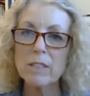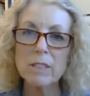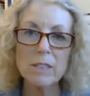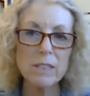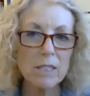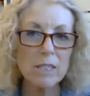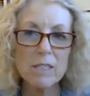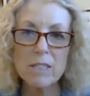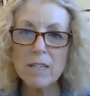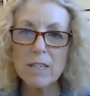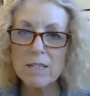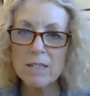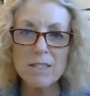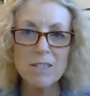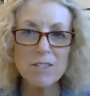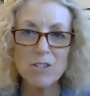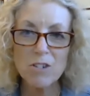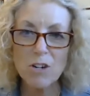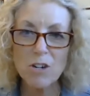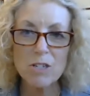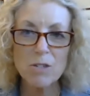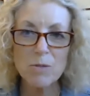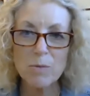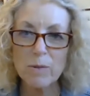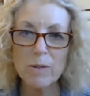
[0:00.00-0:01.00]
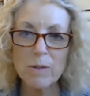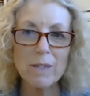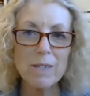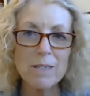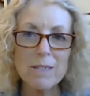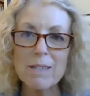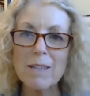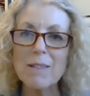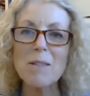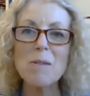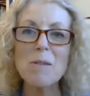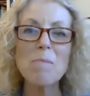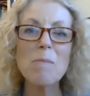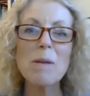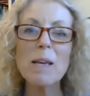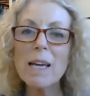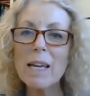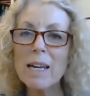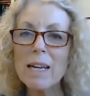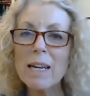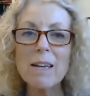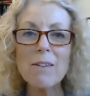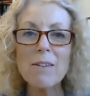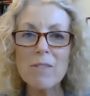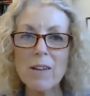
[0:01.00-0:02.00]
just because it's at the
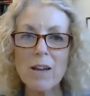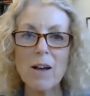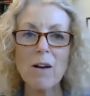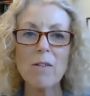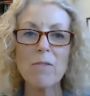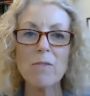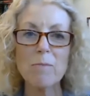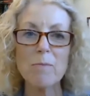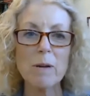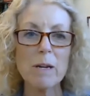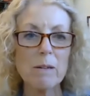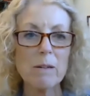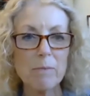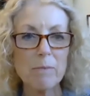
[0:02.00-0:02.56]
beginning of the alphabet.